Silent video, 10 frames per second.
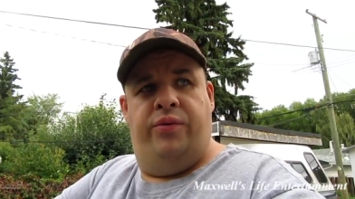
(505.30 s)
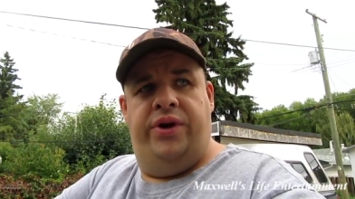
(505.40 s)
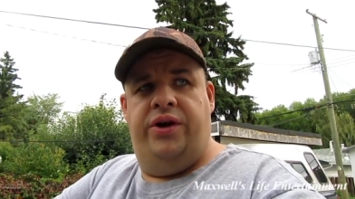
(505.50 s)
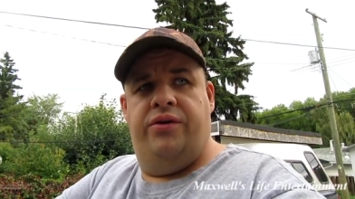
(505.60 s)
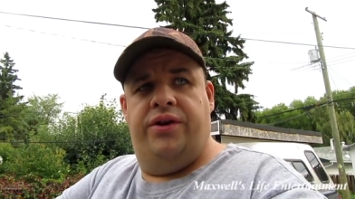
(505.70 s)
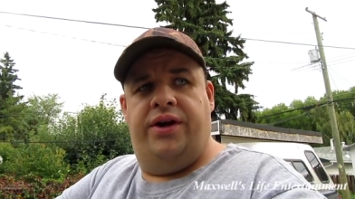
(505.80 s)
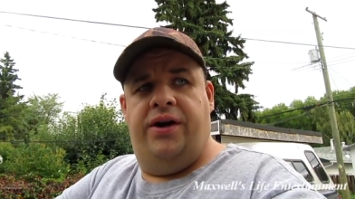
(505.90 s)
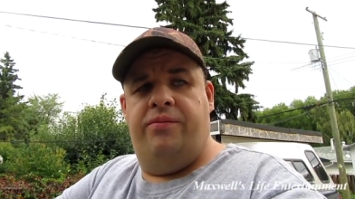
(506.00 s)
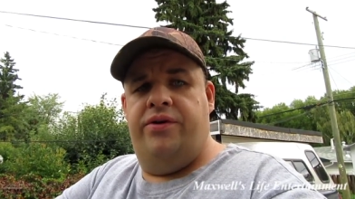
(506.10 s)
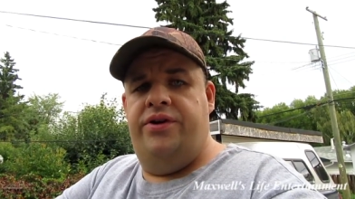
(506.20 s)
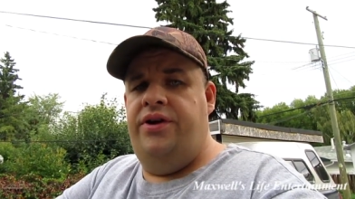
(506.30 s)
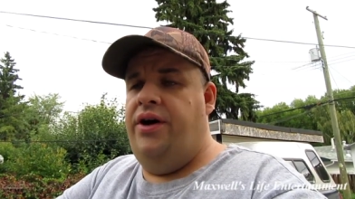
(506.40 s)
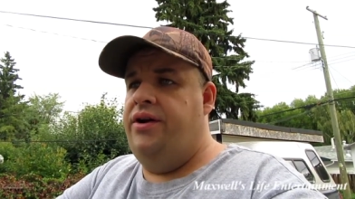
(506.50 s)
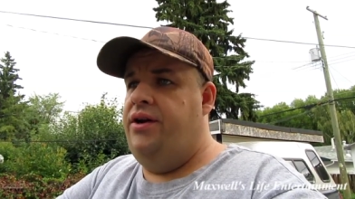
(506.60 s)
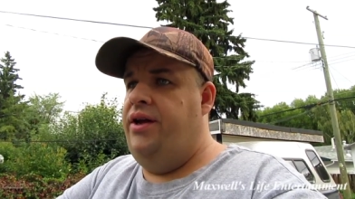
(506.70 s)
When you go to the cupboard, you
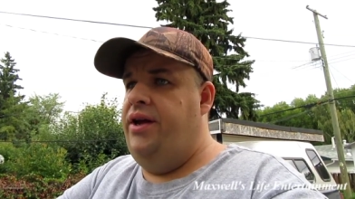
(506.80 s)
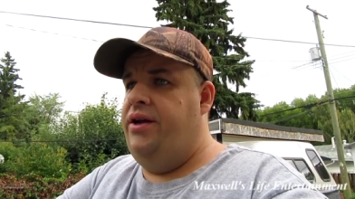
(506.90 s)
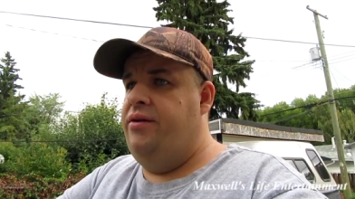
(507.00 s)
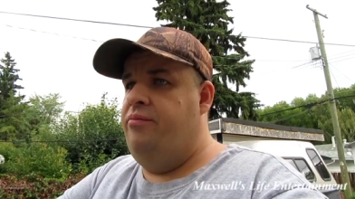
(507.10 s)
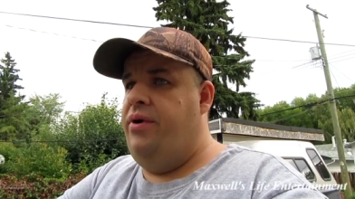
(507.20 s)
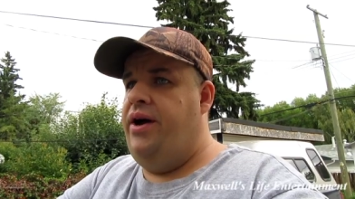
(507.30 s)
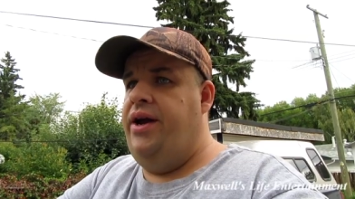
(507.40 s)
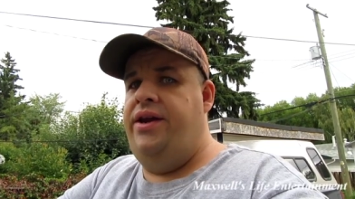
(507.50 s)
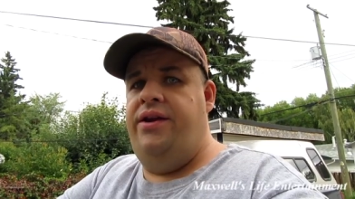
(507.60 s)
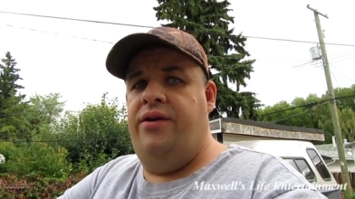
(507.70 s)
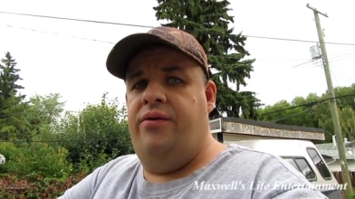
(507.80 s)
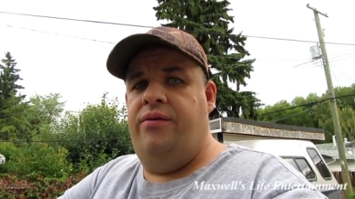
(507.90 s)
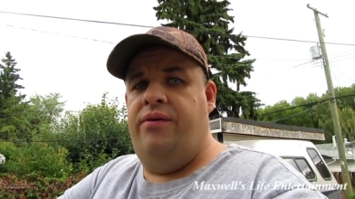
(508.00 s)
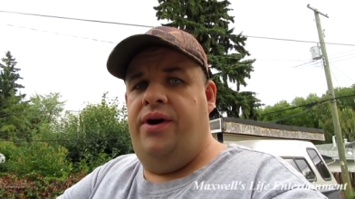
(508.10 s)
got to like combine, you know,